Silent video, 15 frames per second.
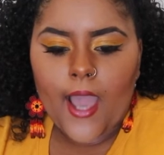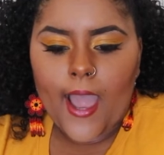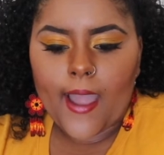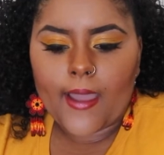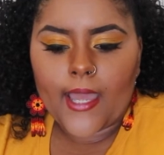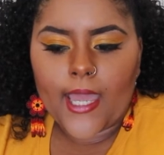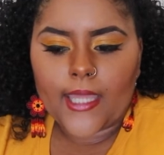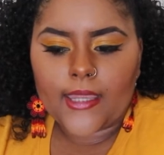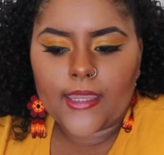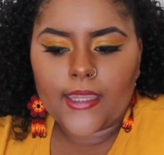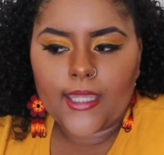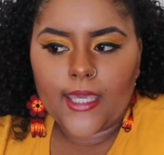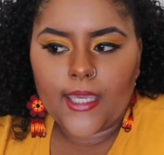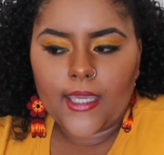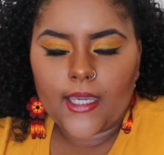I, I
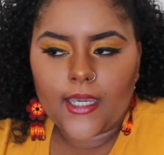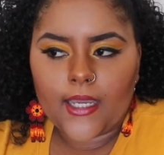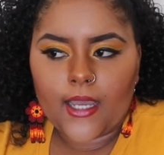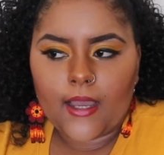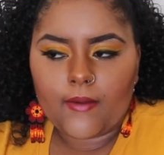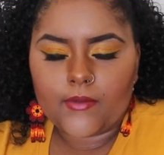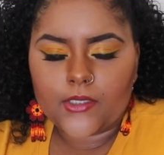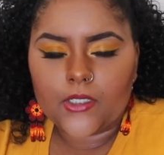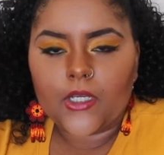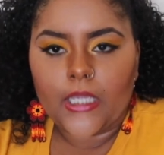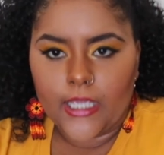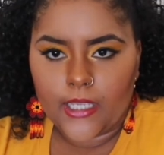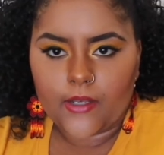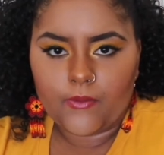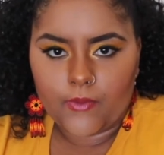think I was
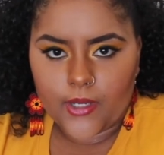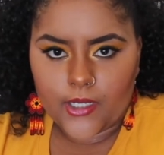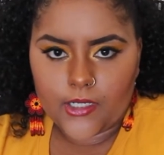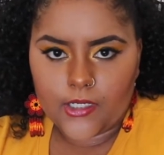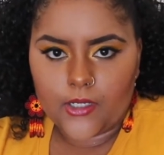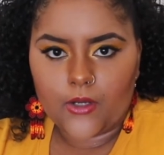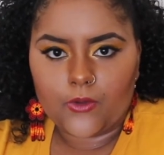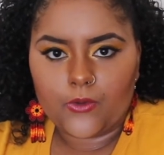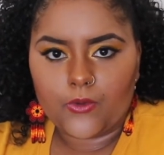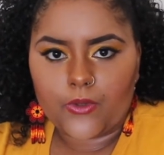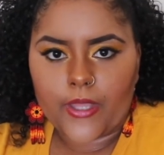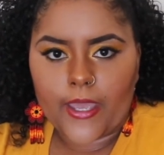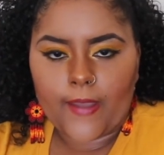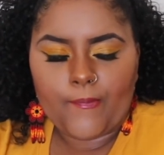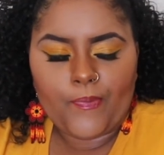getting ready to go through
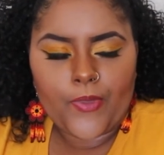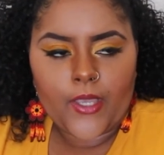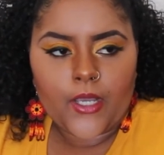that.